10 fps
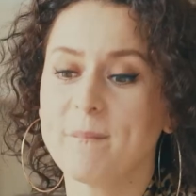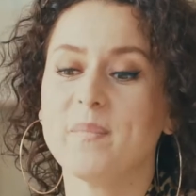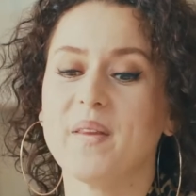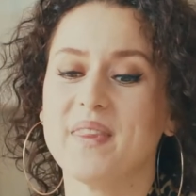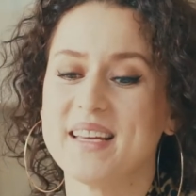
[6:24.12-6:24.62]

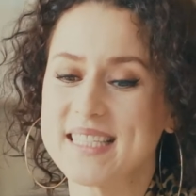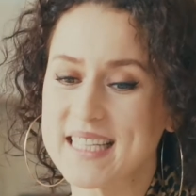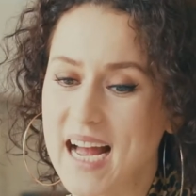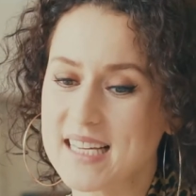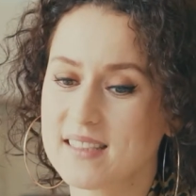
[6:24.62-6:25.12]
but this
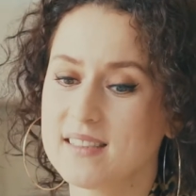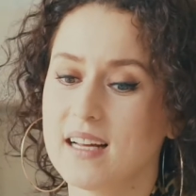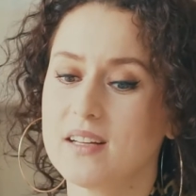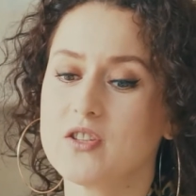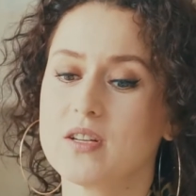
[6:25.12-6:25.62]
guy's
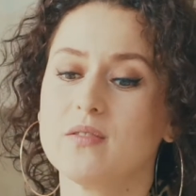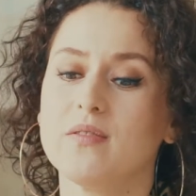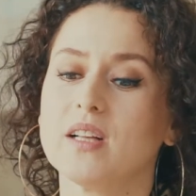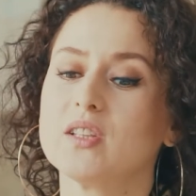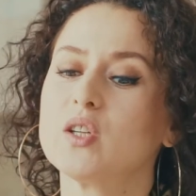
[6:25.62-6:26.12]
intelligence
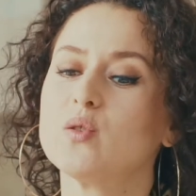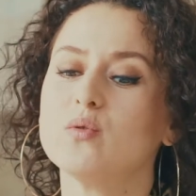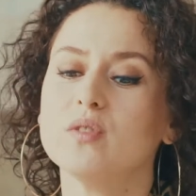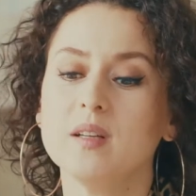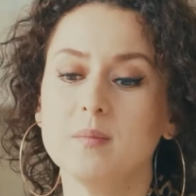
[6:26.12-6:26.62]
felt
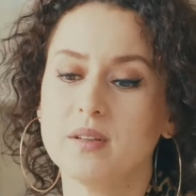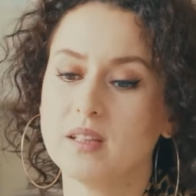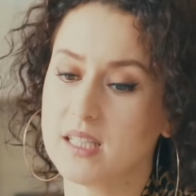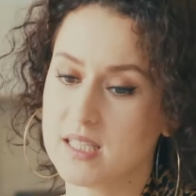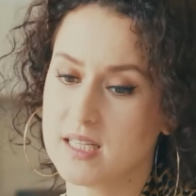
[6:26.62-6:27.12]

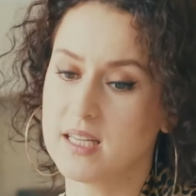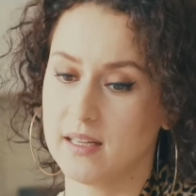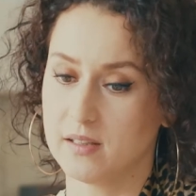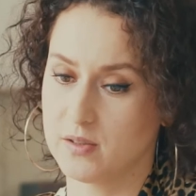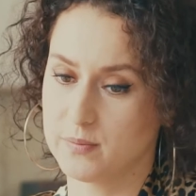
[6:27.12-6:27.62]
creepily
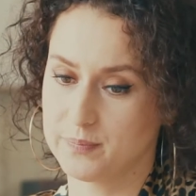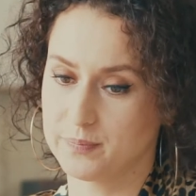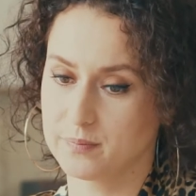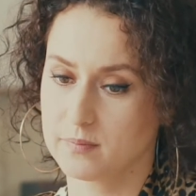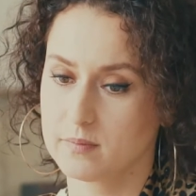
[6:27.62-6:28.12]
detailed.
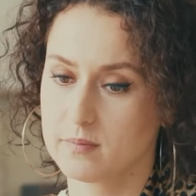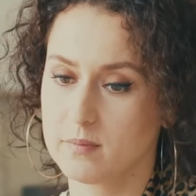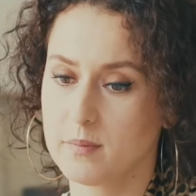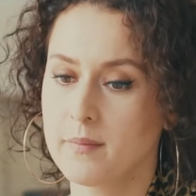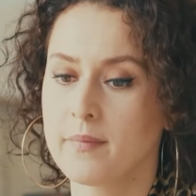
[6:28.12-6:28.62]

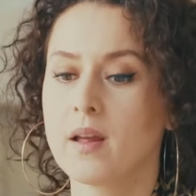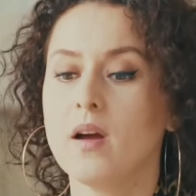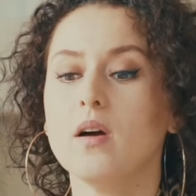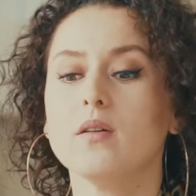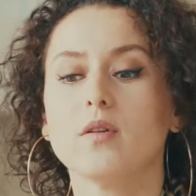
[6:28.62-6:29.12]

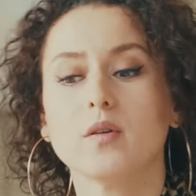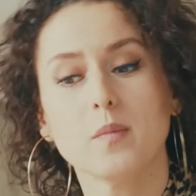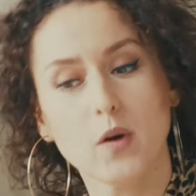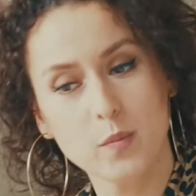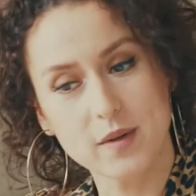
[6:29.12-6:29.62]
For a
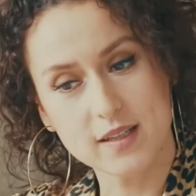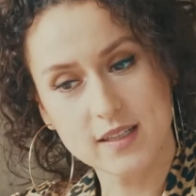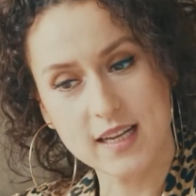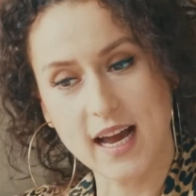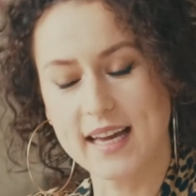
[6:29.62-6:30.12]

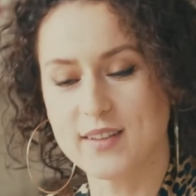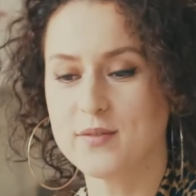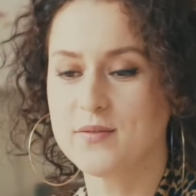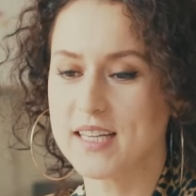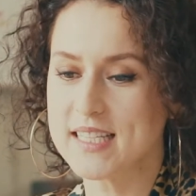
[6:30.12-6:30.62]
moment, I had a
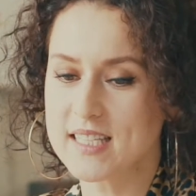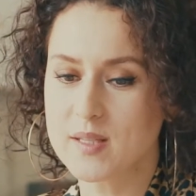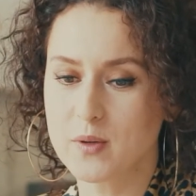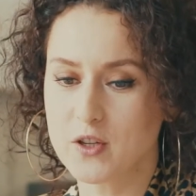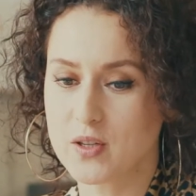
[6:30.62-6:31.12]
faint
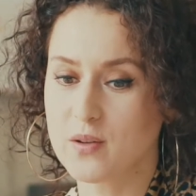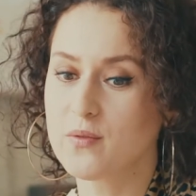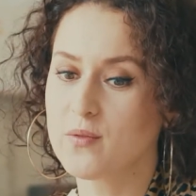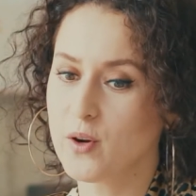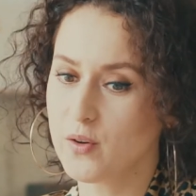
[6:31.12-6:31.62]
suspicion of
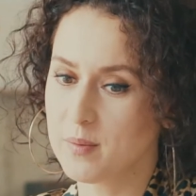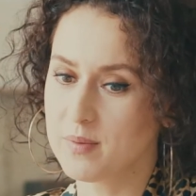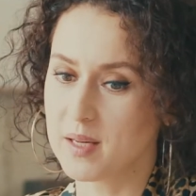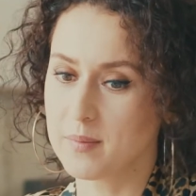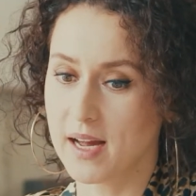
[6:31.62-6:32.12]
Furry
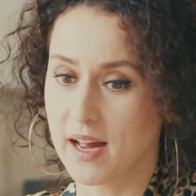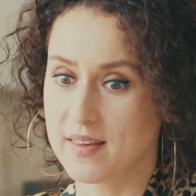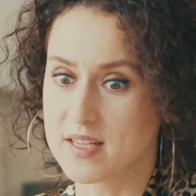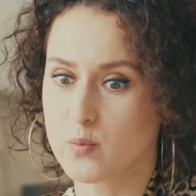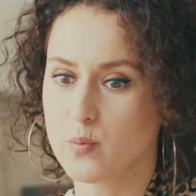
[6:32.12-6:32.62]
being behind
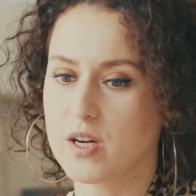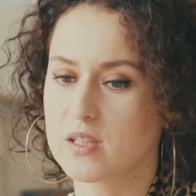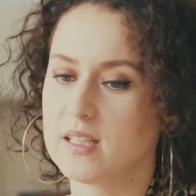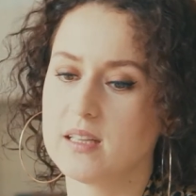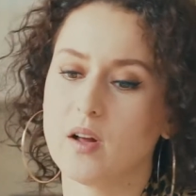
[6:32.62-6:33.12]
this
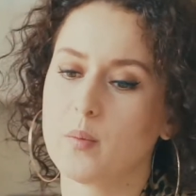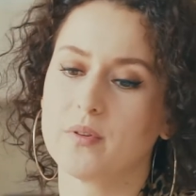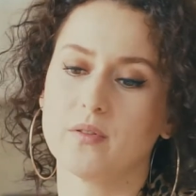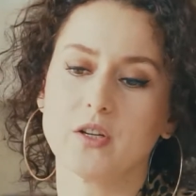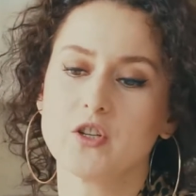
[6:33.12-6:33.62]
weird little
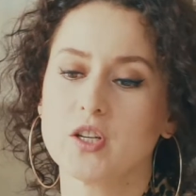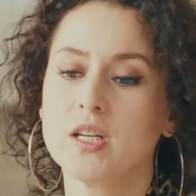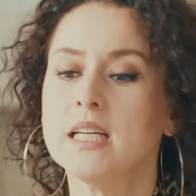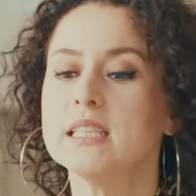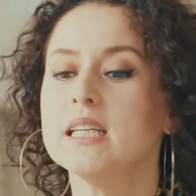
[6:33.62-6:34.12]
operation,